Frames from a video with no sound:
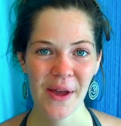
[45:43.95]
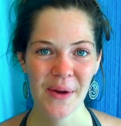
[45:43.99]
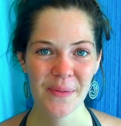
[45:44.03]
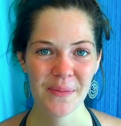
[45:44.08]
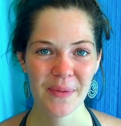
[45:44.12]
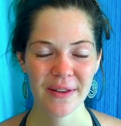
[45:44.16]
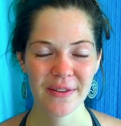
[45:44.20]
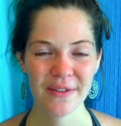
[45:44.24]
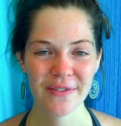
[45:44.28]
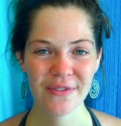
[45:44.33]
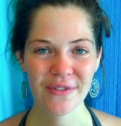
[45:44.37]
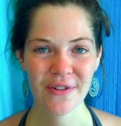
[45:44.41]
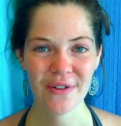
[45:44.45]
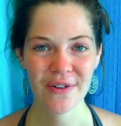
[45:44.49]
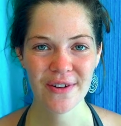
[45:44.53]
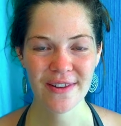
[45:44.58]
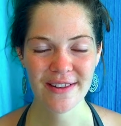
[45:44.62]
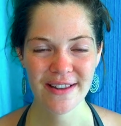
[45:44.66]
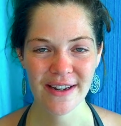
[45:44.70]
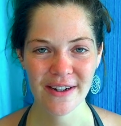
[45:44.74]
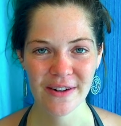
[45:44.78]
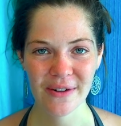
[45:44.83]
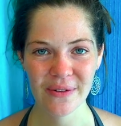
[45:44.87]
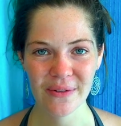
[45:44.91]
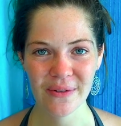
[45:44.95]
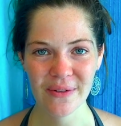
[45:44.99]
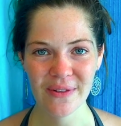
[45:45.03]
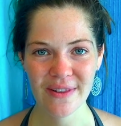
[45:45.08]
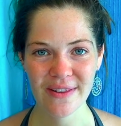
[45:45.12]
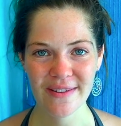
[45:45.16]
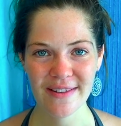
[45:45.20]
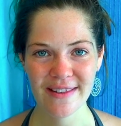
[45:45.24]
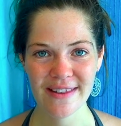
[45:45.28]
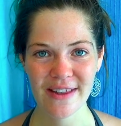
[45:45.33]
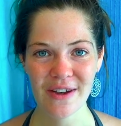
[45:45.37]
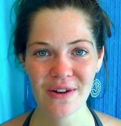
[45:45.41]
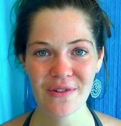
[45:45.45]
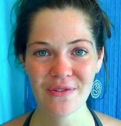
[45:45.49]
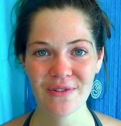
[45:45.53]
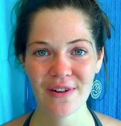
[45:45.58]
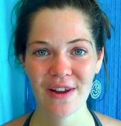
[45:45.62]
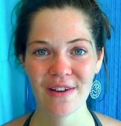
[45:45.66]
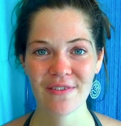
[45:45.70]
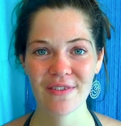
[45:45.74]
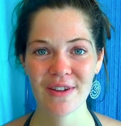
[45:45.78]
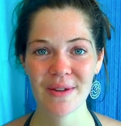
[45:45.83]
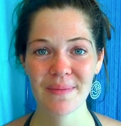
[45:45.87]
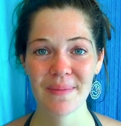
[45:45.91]
But of course, there are also
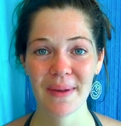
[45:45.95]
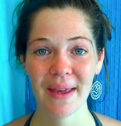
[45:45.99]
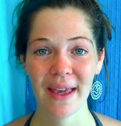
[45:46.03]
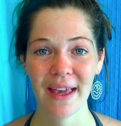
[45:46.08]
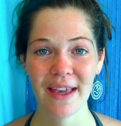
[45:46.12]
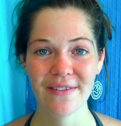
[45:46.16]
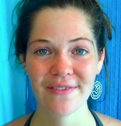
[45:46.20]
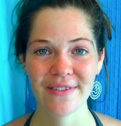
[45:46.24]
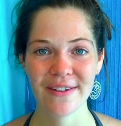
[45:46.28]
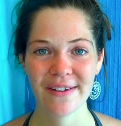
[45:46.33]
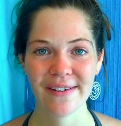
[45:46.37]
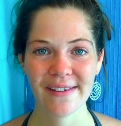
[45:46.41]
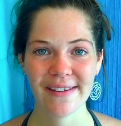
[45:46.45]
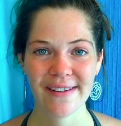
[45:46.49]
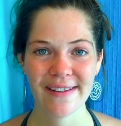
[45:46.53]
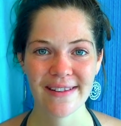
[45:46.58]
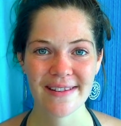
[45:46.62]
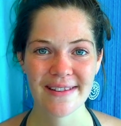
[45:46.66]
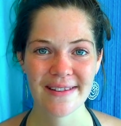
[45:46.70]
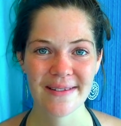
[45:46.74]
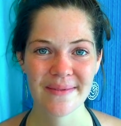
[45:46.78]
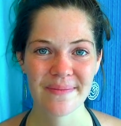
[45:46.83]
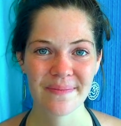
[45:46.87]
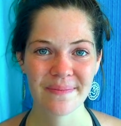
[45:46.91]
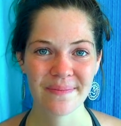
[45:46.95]
self-loving behaviors,